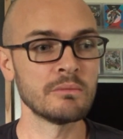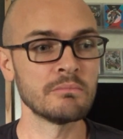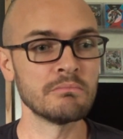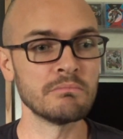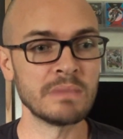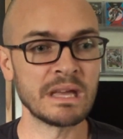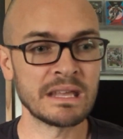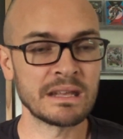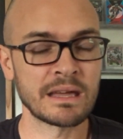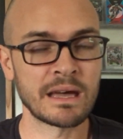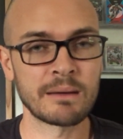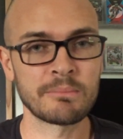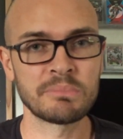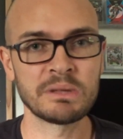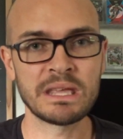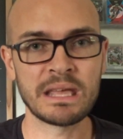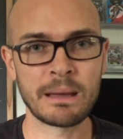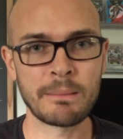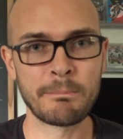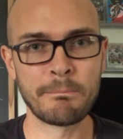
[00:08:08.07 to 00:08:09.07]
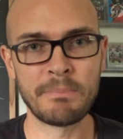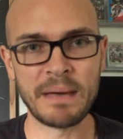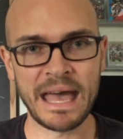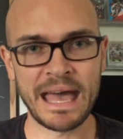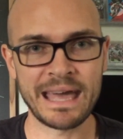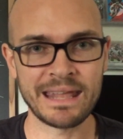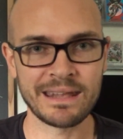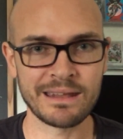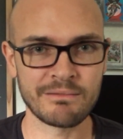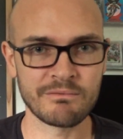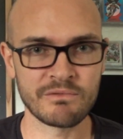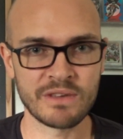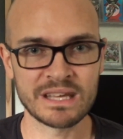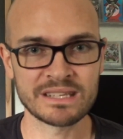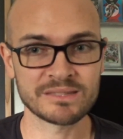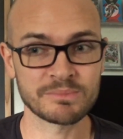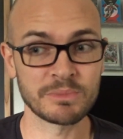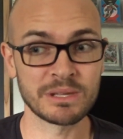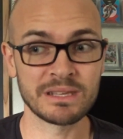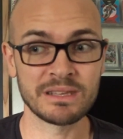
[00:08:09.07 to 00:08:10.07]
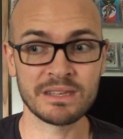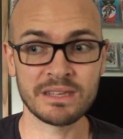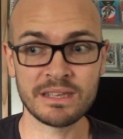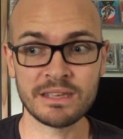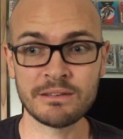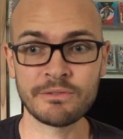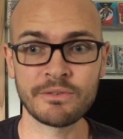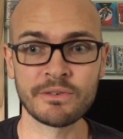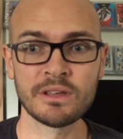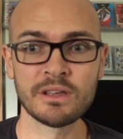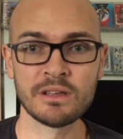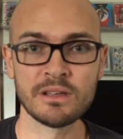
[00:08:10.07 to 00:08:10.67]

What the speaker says: may not be a bad investment if